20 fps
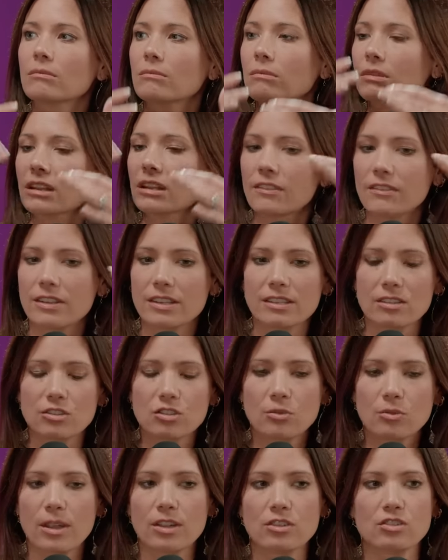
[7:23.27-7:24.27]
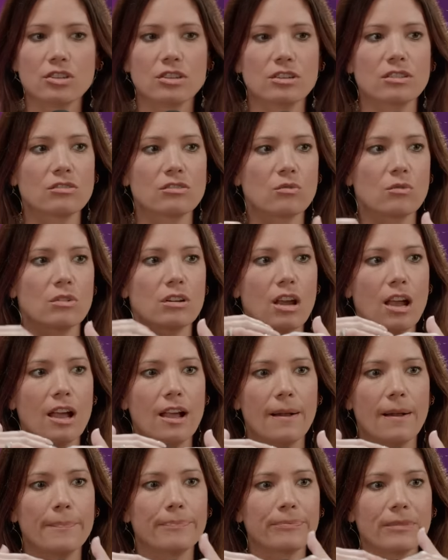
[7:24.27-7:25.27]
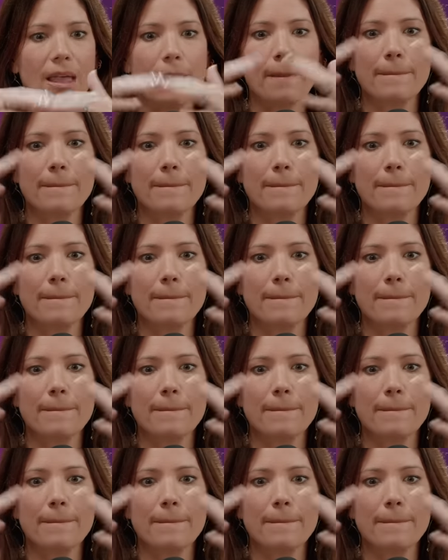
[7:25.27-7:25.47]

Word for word: living situations or um,